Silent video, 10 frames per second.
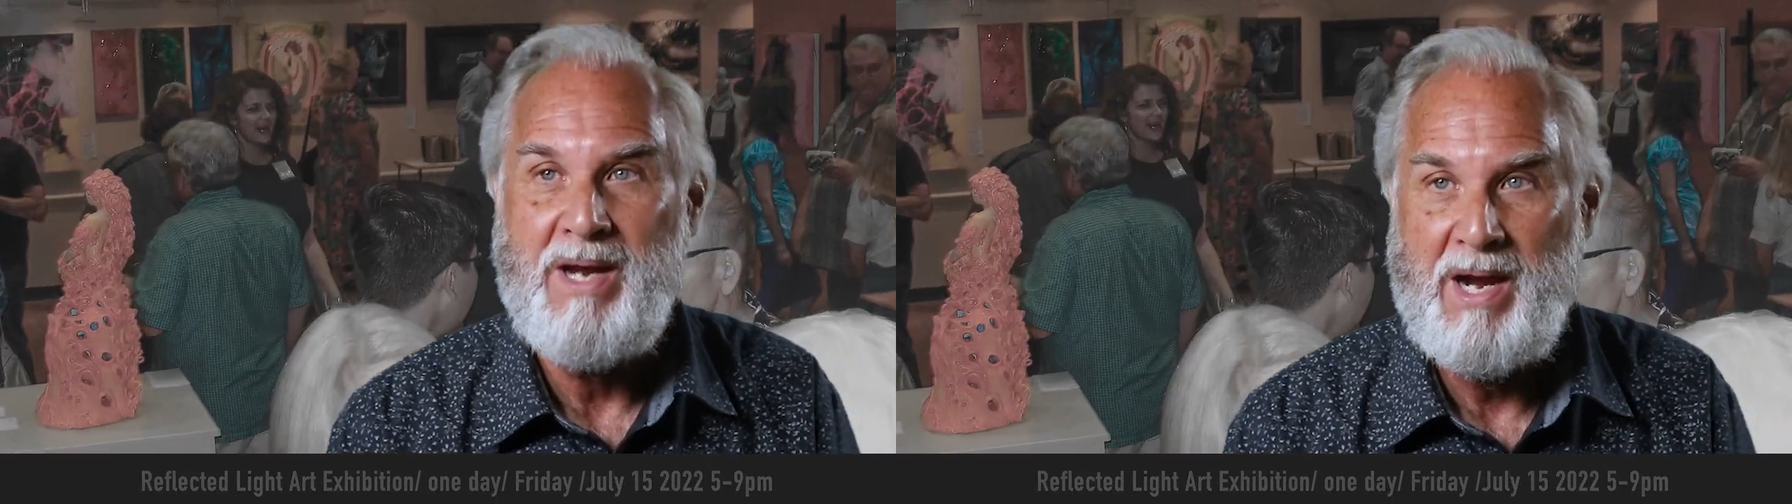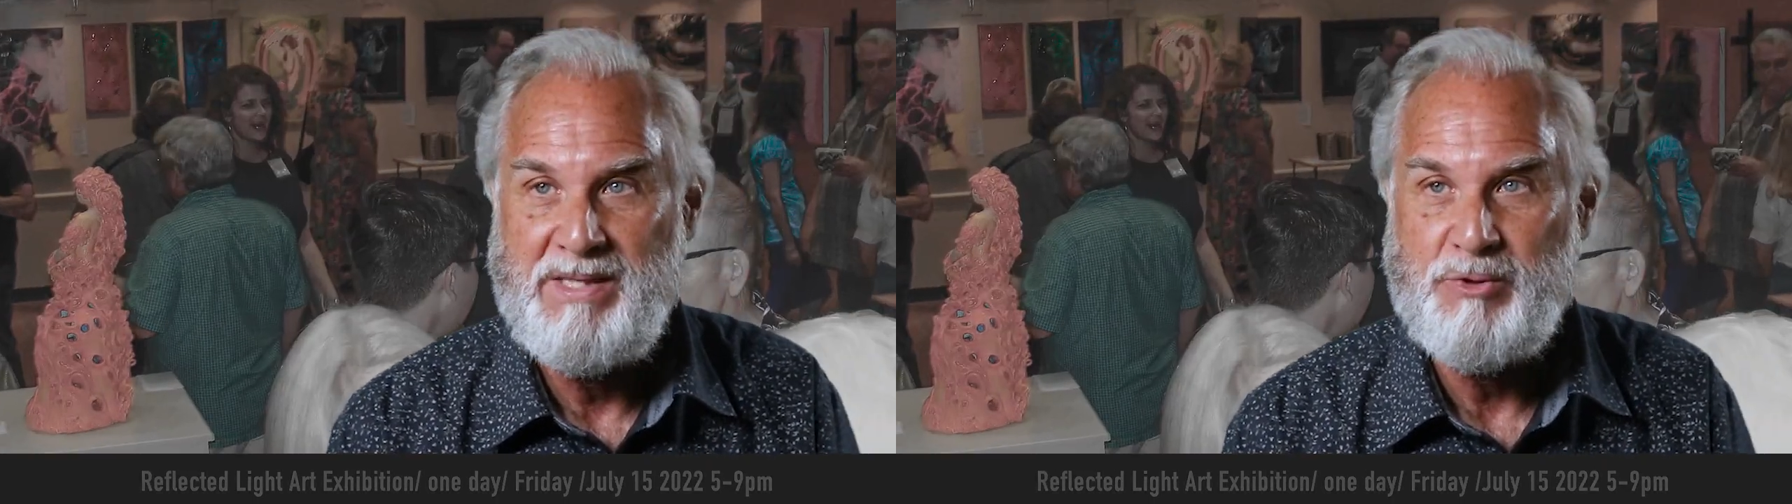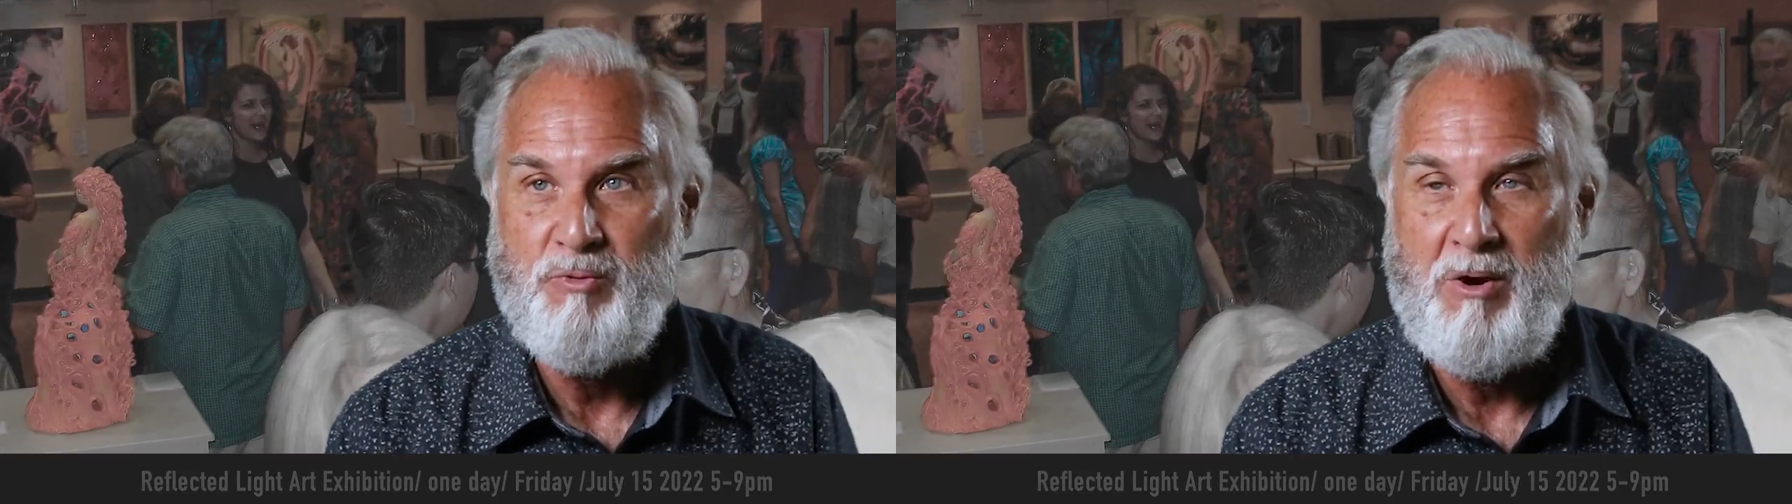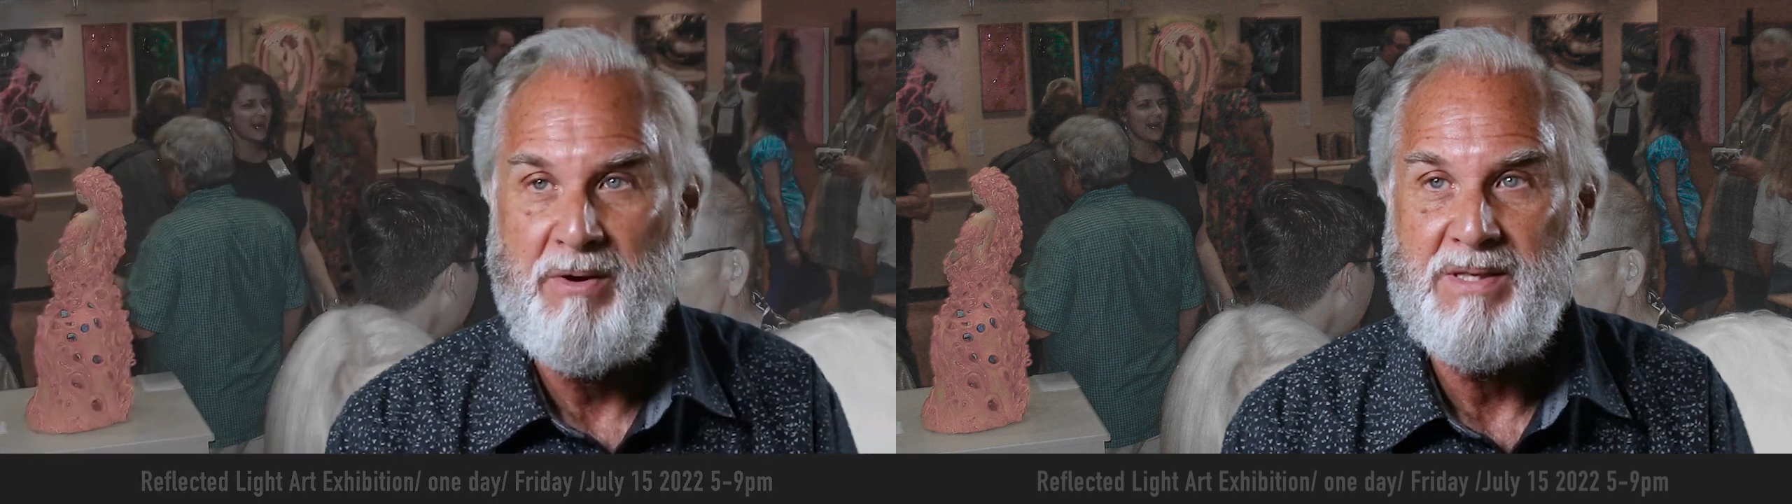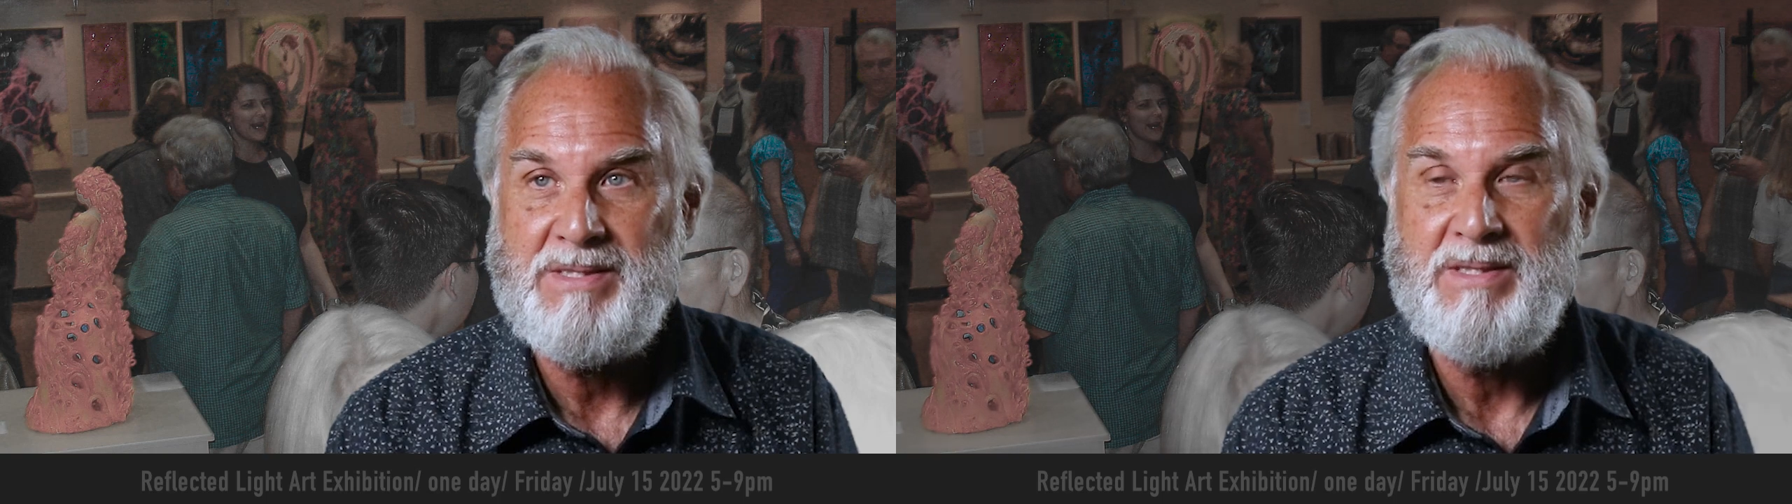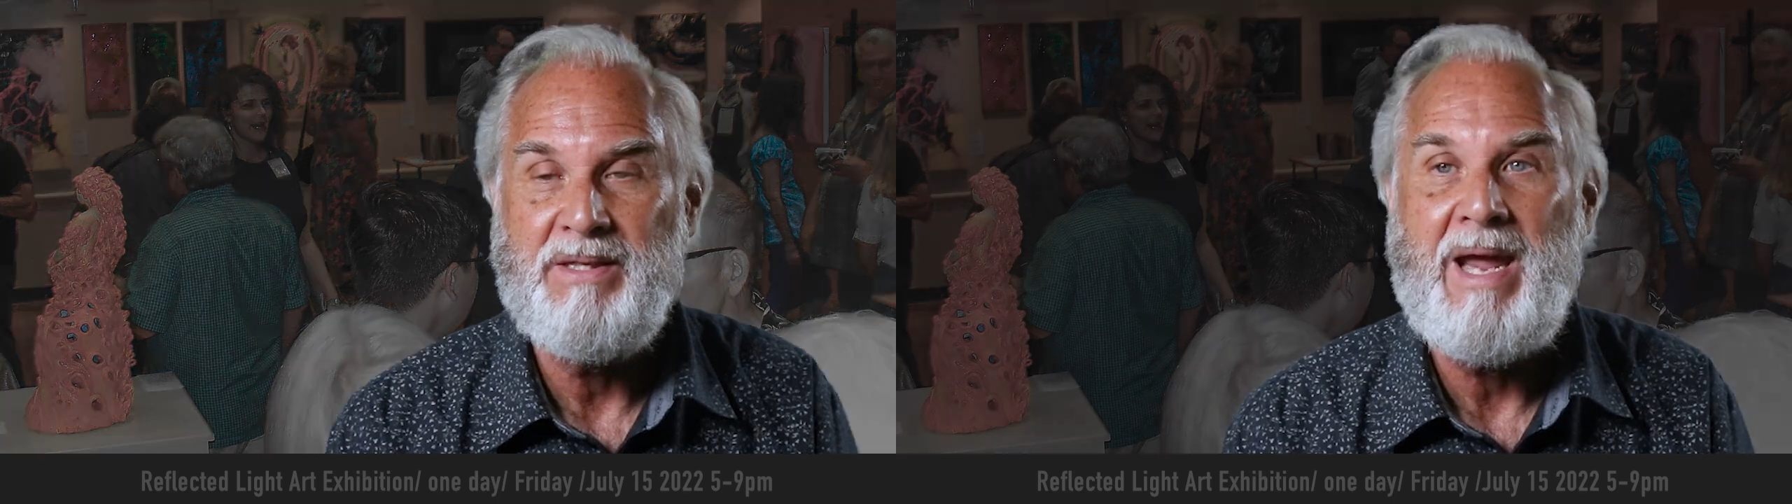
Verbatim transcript: high school artists,